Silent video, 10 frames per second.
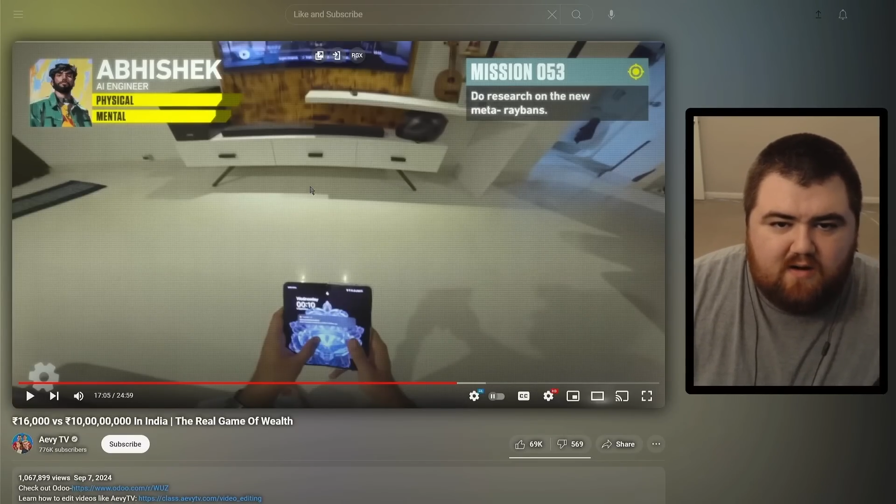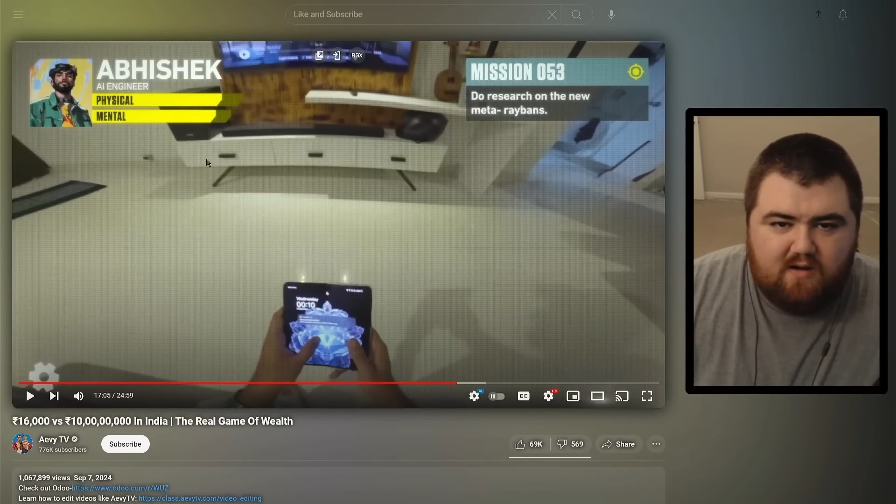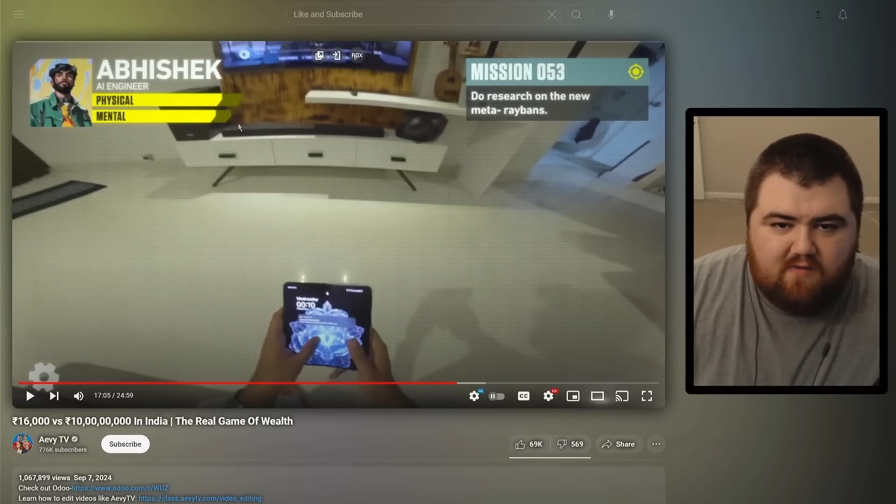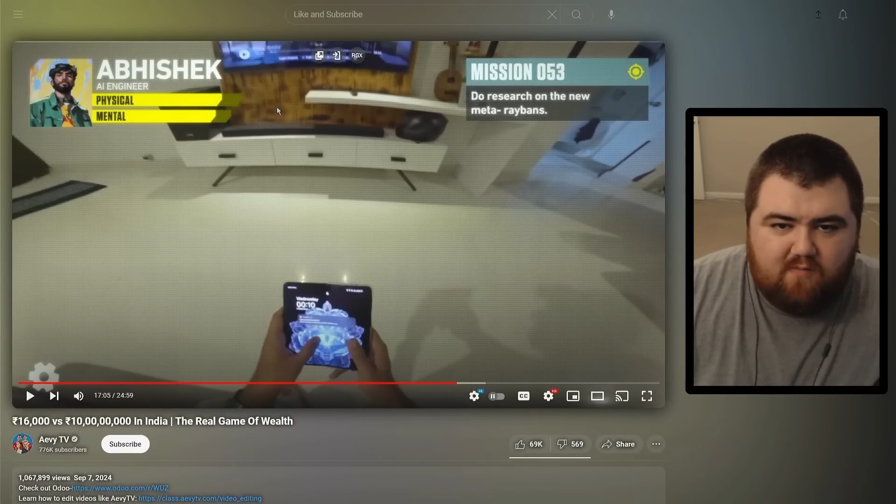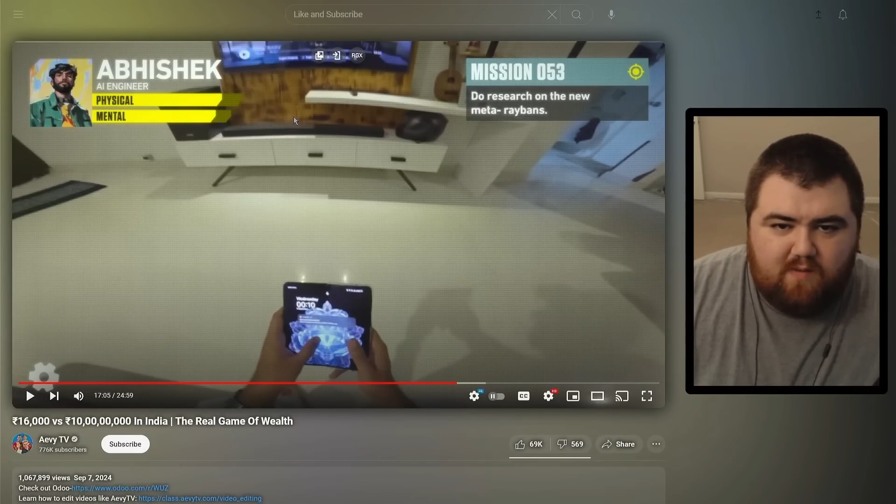
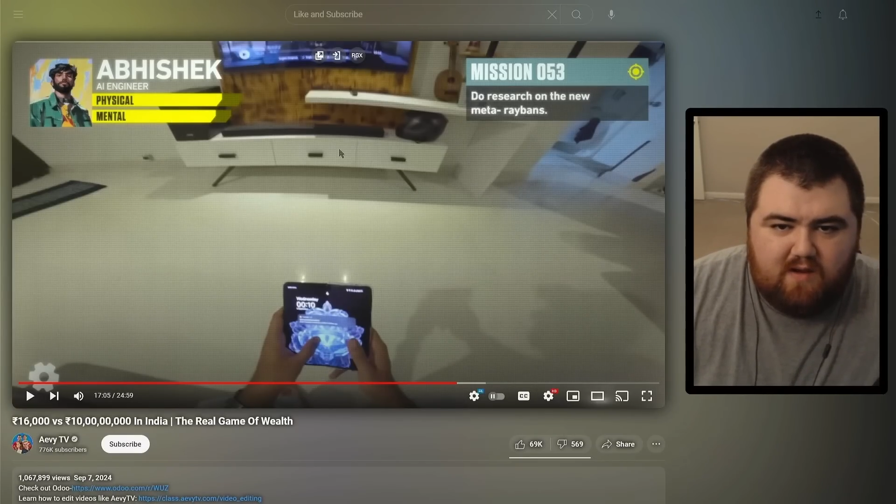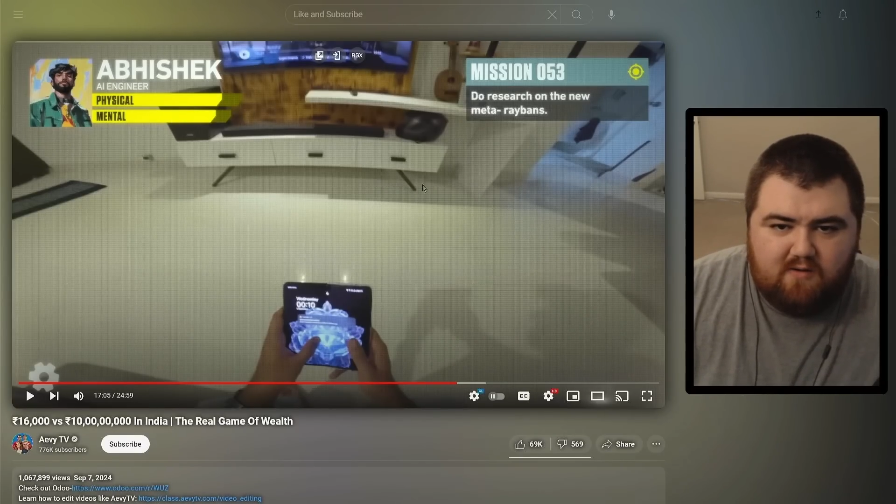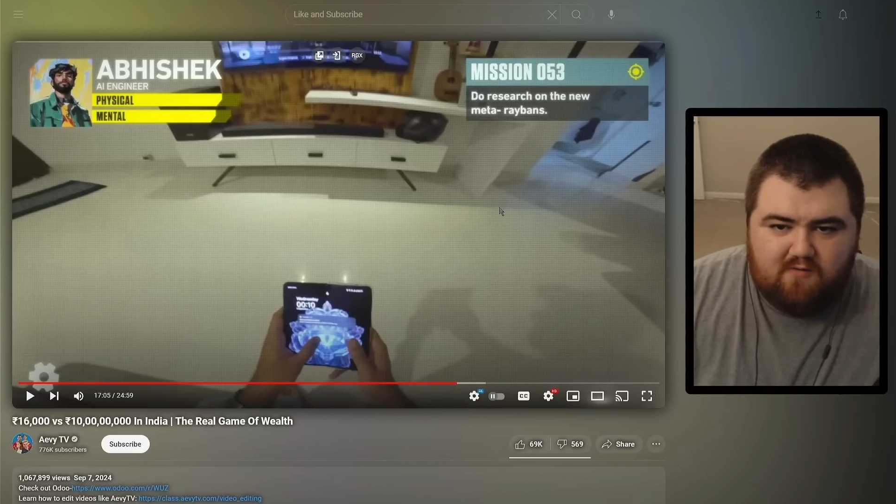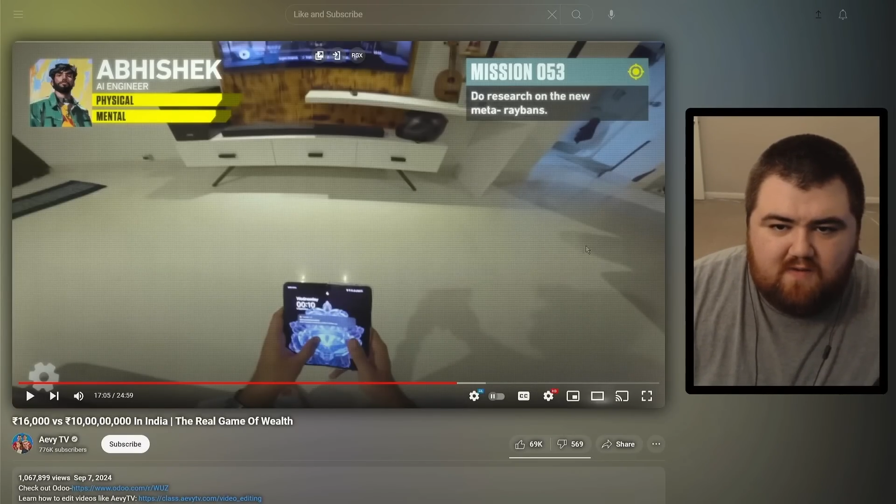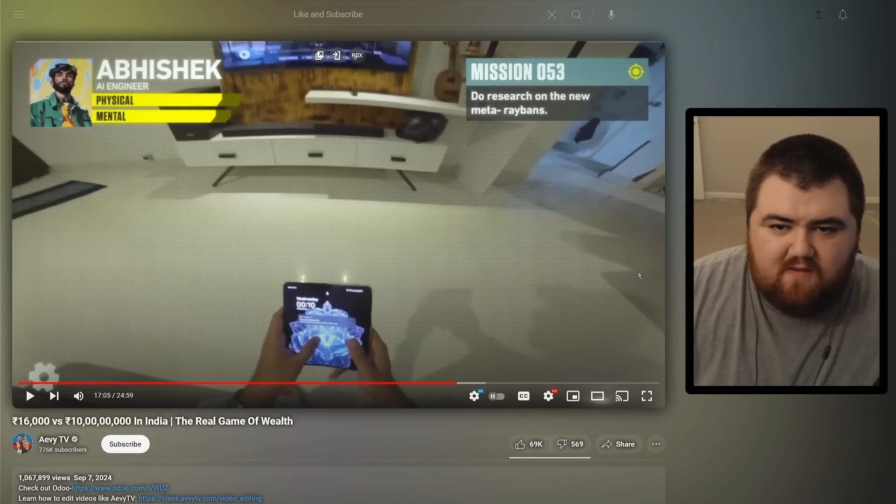good
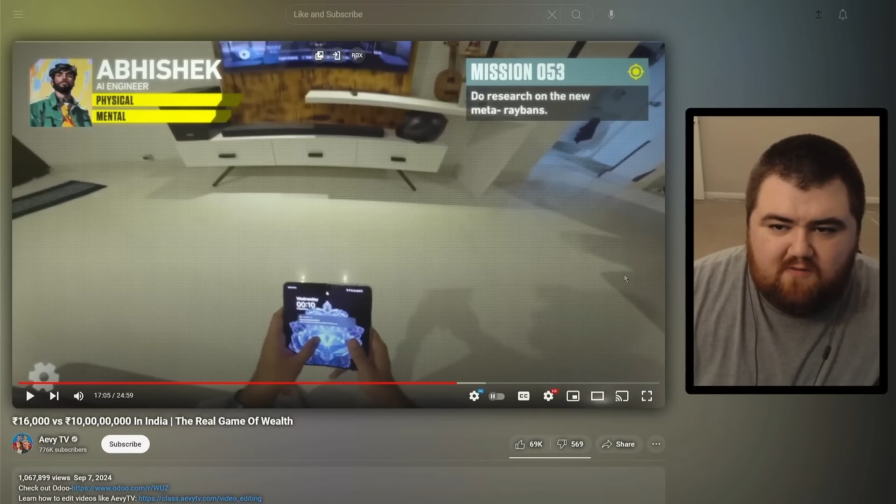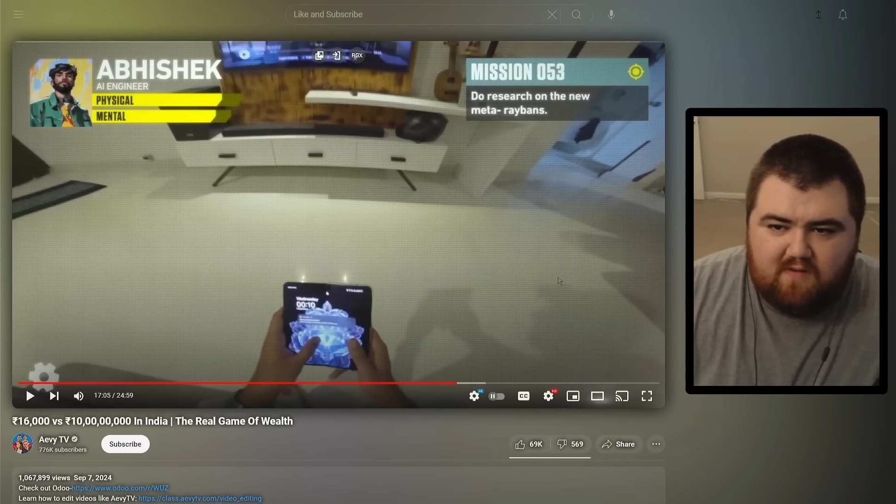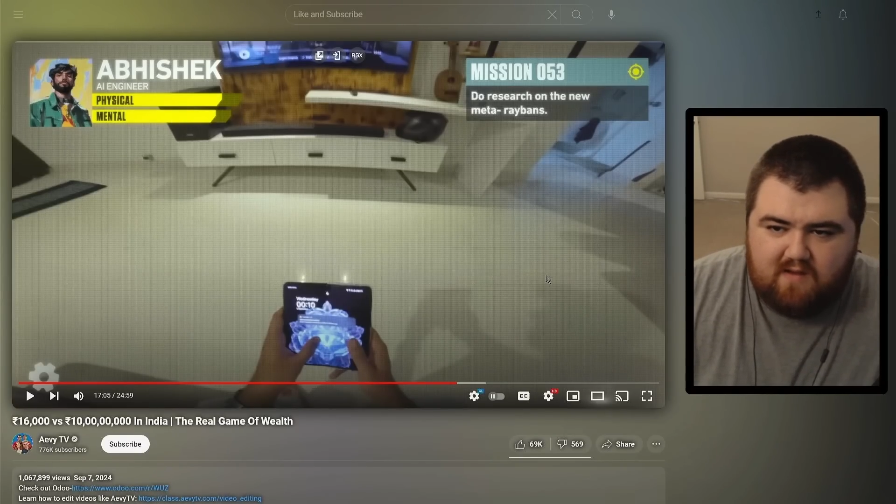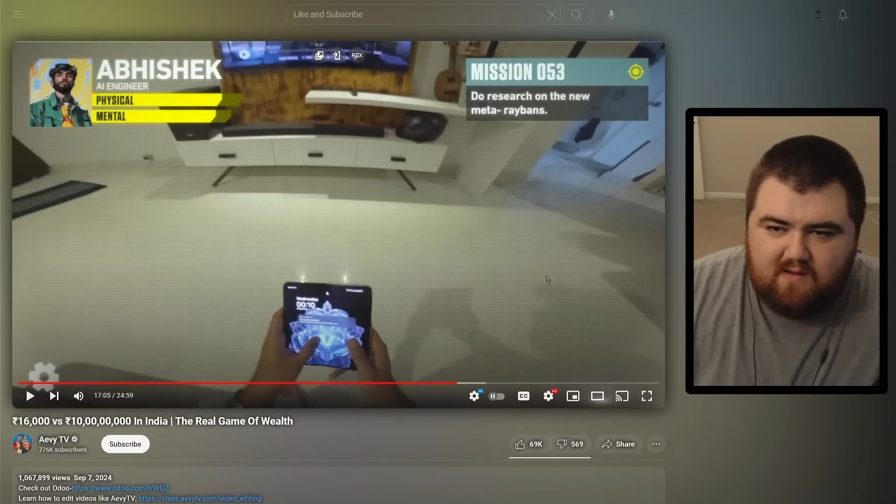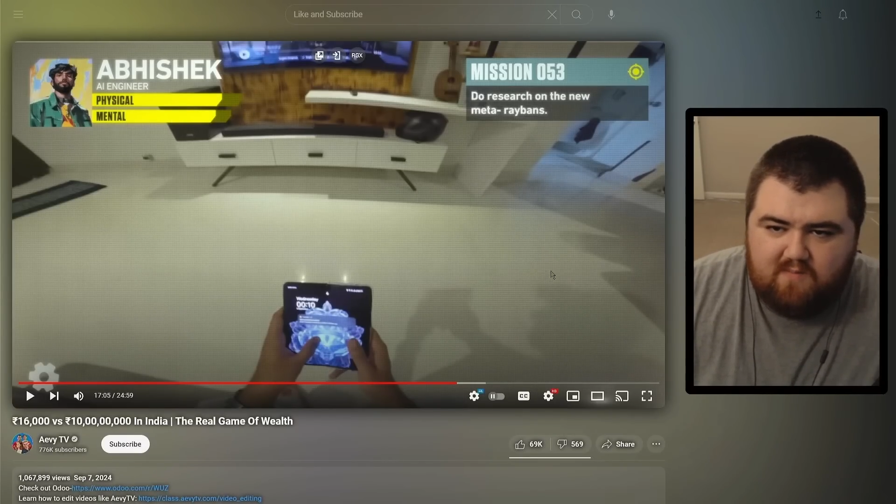speaker
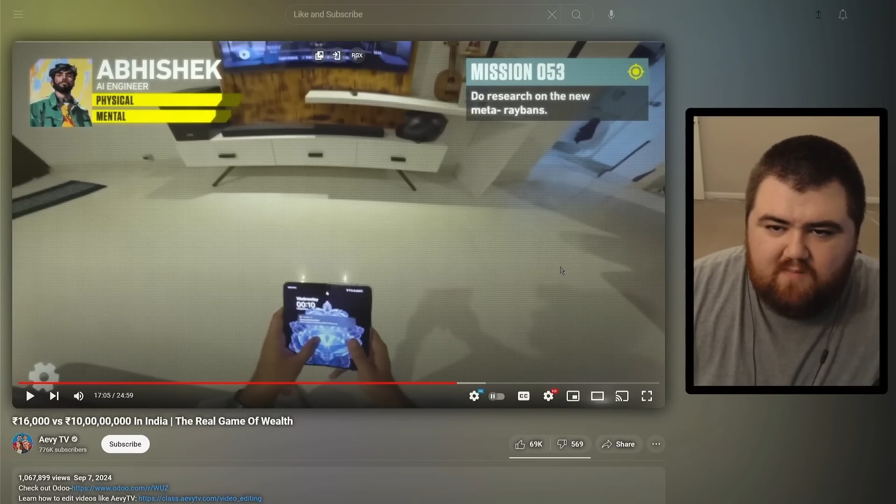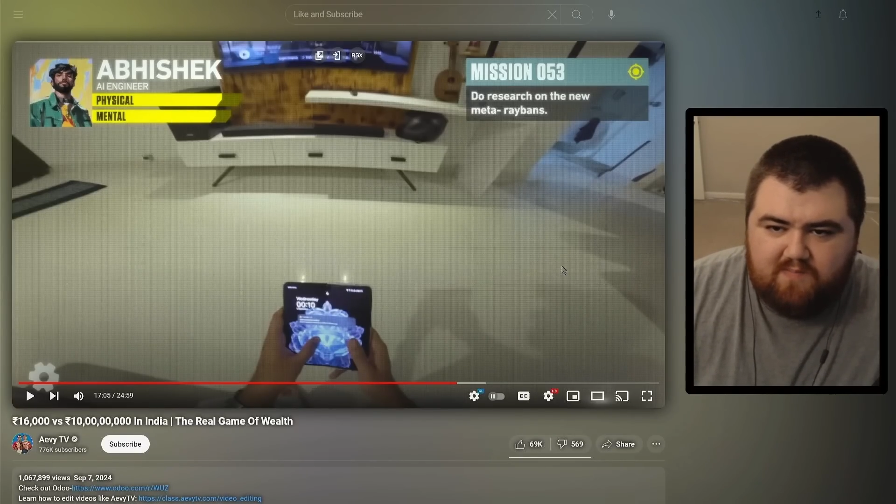system.